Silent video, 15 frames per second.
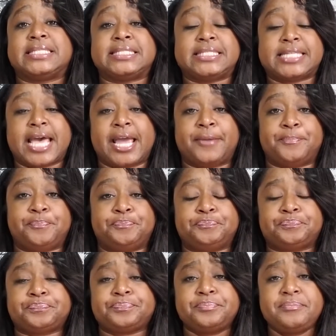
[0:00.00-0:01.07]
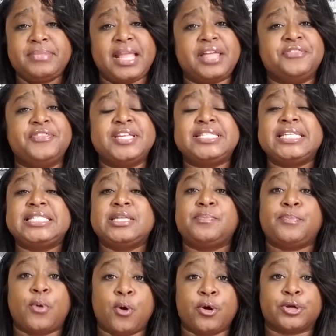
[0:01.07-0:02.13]
the same. This is
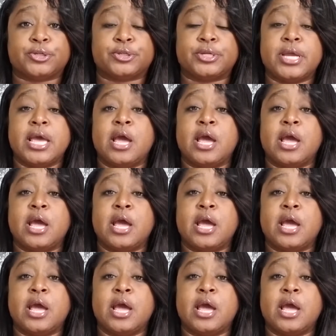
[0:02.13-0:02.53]
important,